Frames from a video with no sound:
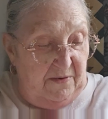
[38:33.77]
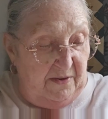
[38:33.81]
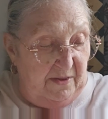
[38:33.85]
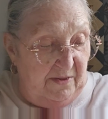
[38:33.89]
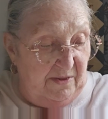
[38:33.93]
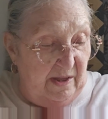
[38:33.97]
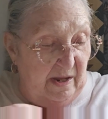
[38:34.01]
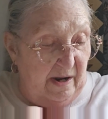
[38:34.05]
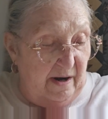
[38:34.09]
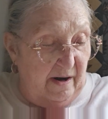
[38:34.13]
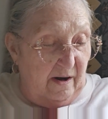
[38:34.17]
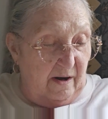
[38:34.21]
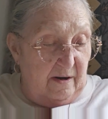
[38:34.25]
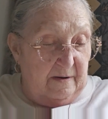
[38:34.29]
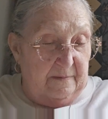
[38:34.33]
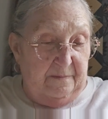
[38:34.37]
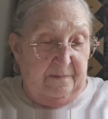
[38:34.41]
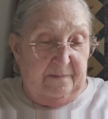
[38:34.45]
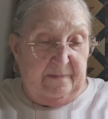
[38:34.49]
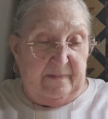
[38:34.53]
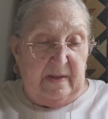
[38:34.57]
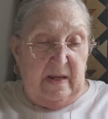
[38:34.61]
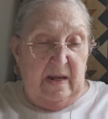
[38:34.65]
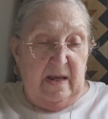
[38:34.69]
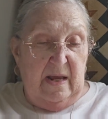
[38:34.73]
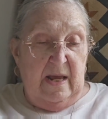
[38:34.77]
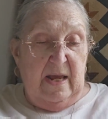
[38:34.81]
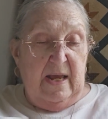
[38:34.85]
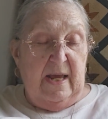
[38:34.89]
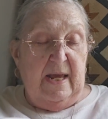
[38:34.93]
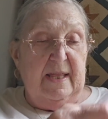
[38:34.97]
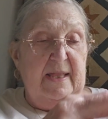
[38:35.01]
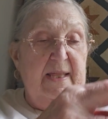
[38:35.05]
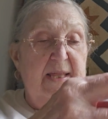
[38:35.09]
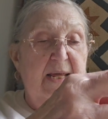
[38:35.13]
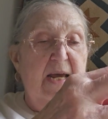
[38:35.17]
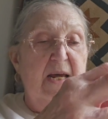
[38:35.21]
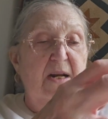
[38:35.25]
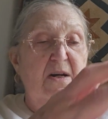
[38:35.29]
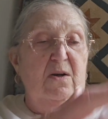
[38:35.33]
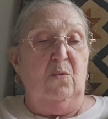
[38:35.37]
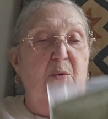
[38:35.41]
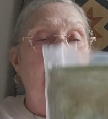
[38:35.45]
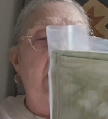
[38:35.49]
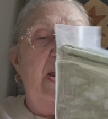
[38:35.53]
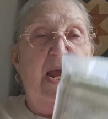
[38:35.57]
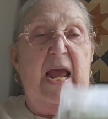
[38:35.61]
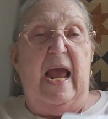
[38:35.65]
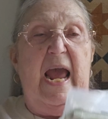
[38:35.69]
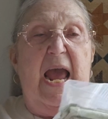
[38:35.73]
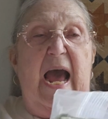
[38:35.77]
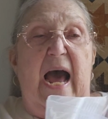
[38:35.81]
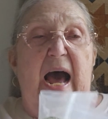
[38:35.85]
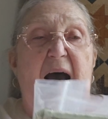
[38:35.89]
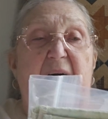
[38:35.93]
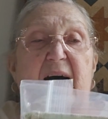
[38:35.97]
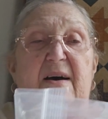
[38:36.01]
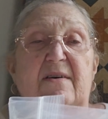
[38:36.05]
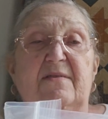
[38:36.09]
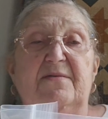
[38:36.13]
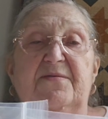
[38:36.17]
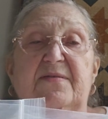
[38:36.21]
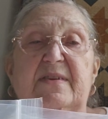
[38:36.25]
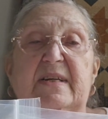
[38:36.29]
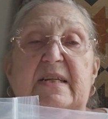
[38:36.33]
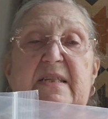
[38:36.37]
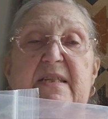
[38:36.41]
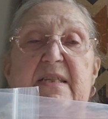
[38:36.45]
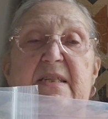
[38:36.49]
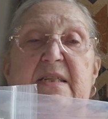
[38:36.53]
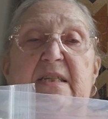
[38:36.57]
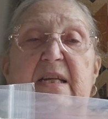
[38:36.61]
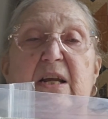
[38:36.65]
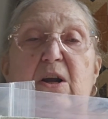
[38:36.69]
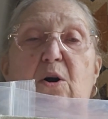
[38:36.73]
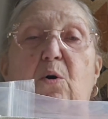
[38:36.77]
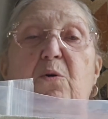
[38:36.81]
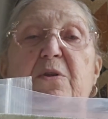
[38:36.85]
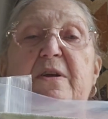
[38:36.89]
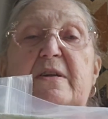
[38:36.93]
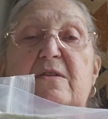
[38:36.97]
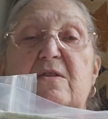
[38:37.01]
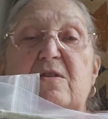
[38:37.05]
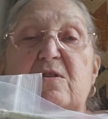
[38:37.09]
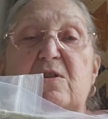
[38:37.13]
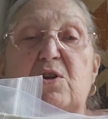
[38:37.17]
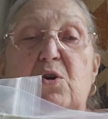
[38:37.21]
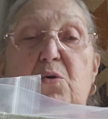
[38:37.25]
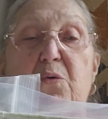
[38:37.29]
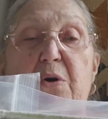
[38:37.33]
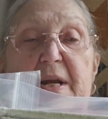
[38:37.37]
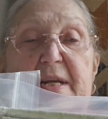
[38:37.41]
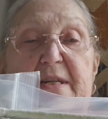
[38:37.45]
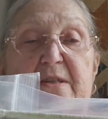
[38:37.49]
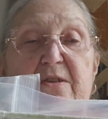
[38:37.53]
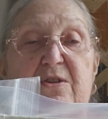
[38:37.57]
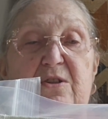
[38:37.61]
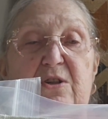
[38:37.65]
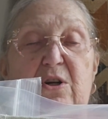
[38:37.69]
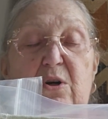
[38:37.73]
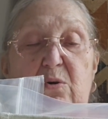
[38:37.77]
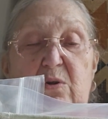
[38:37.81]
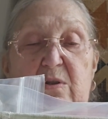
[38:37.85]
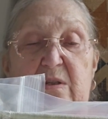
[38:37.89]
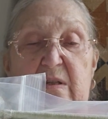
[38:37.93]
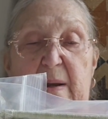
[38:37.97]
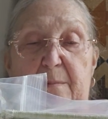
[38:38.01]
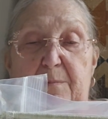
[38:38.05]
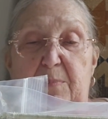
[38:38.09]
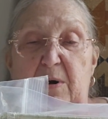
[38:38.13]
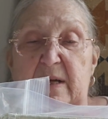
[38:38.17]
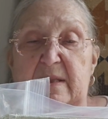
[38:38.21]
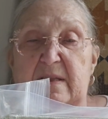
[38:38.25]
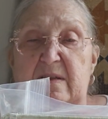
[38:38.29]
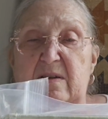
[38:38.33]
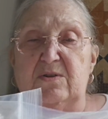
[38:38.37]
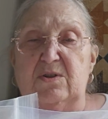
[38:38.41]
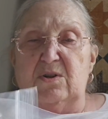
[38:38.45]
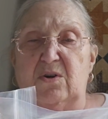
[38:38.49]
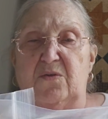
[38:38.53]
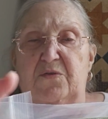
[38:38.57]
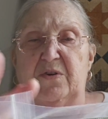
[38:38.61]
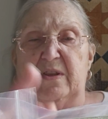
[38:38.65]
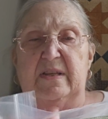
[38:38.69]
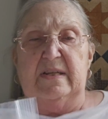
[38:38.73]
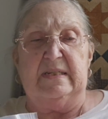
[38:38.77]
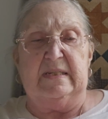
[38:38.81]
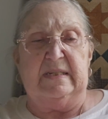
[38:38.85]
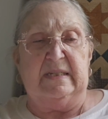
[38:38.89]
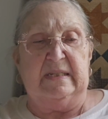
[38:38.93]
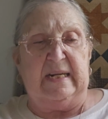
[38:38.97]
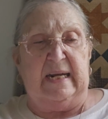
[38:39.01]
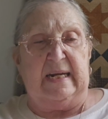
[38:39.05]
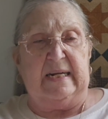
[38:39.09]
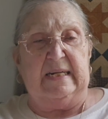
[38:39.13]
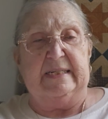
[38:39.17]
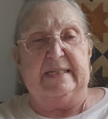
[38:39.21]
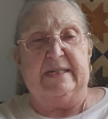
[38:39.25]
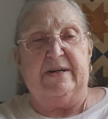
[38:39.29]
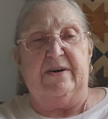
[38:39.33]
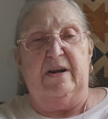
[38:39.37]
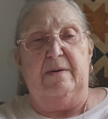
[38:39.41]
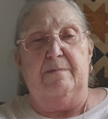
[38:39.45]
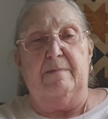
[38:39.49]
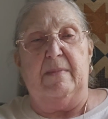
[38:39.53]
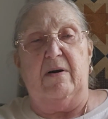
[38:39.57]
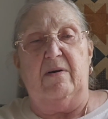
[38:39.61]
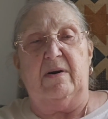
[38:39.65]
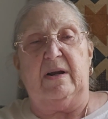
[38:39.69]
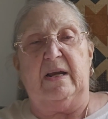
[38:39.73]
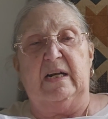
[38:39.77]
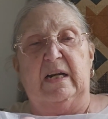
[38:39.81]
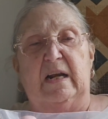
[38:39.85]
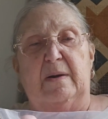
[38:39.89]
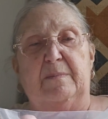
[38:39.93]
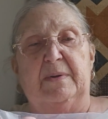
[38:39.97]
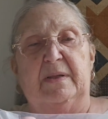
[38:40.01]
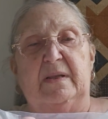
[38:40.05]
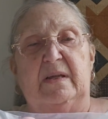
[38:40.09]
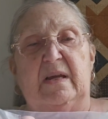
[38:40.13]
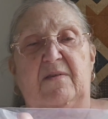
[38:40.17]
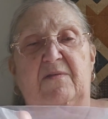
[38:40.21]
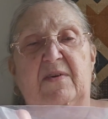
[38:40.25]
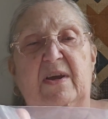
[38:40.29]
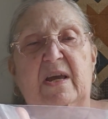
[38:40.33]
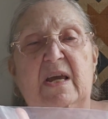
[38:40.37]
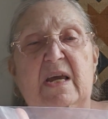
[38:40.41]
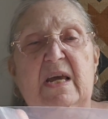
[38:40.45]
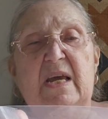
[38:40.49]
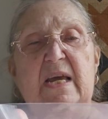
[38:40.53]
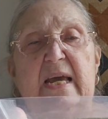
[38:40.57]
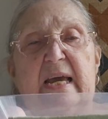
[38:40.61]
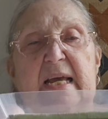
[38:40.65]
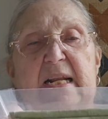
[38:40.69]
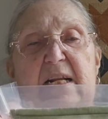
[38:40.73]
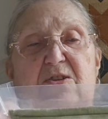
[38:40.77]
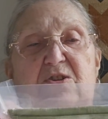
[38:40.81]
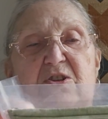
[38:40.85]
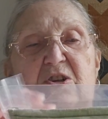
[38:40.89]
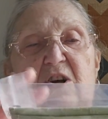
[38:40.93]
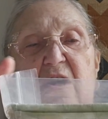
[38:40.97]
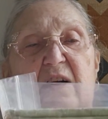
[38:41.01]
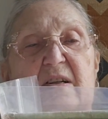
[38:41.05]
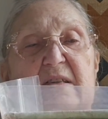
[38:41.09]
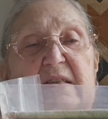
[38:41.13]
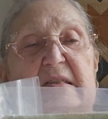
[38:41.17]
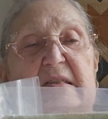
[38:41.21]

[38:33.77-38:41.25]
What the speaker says: it there. Then we have, let's see, this is Grace Notes. I bought this over the secondary market, I believe, and it's called